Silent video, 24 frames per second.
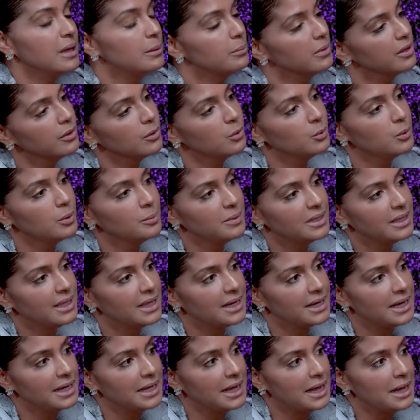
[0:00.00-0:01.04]
made me the woman
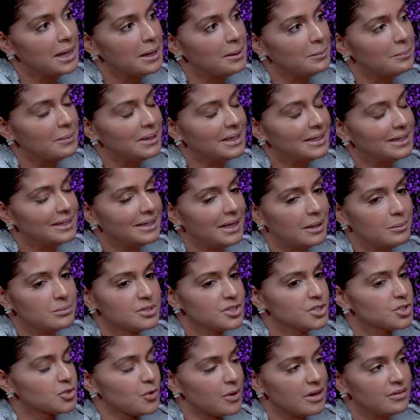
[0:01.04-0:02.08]
that I am. And I'm
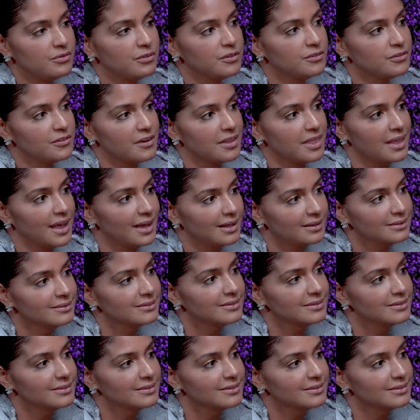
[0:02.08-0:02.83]
just grateful for that.